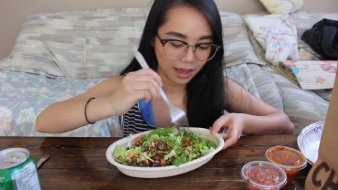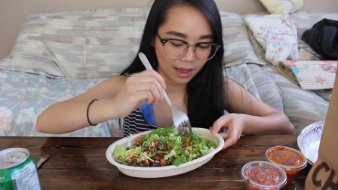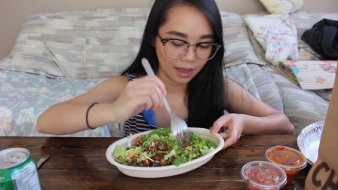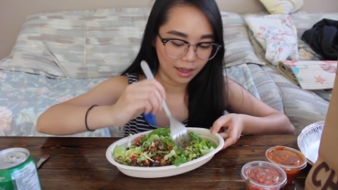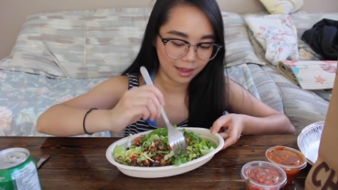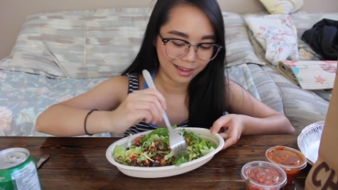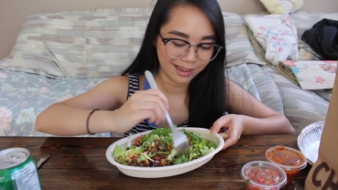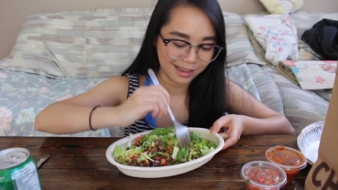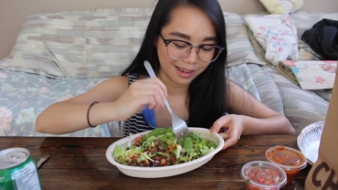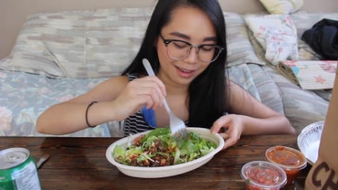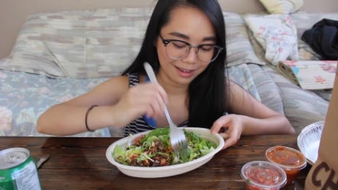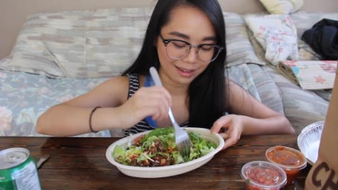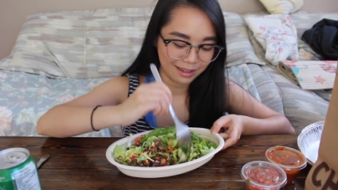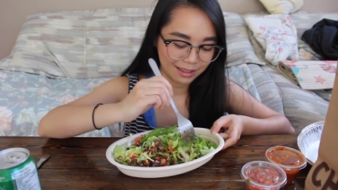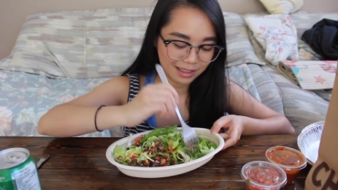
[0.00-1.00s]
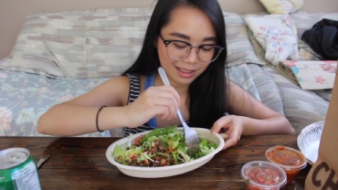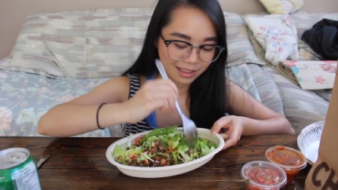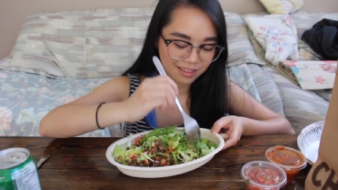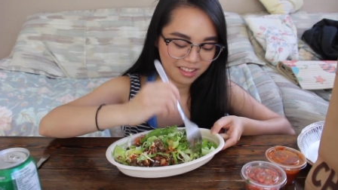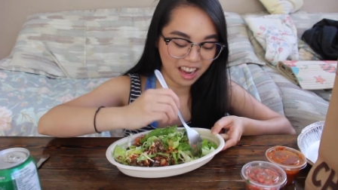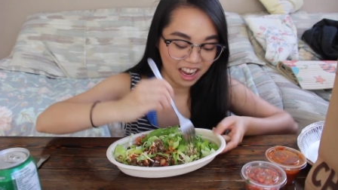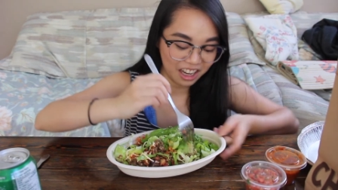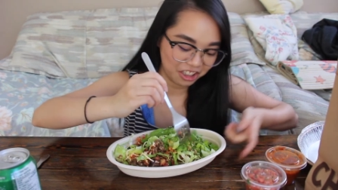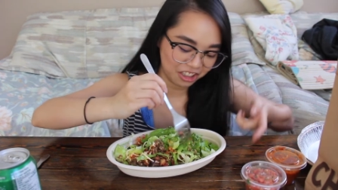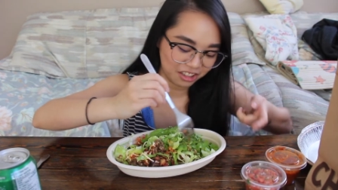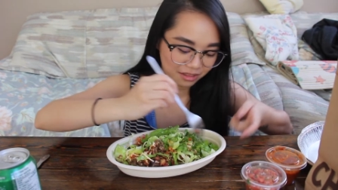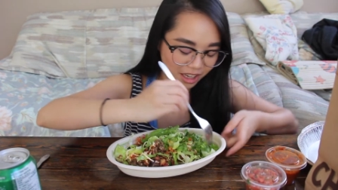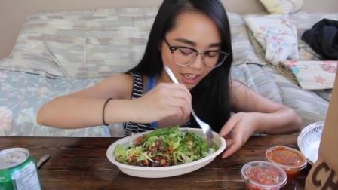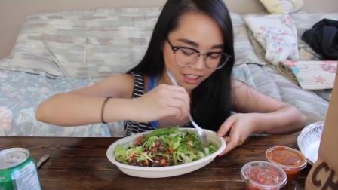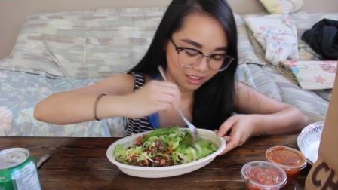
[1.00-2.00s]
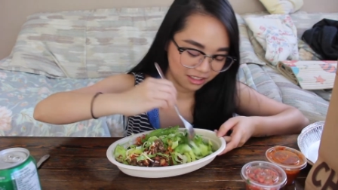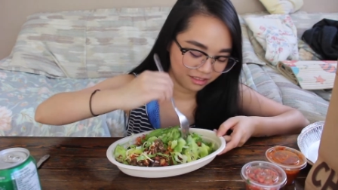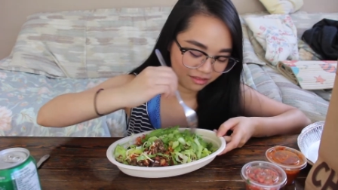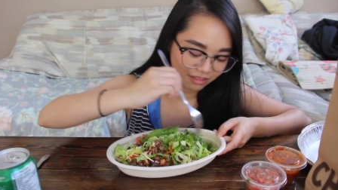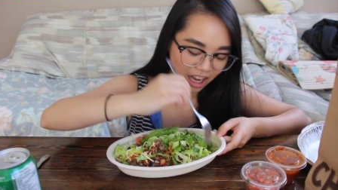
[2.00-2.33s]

And yeah, I just, I didn't,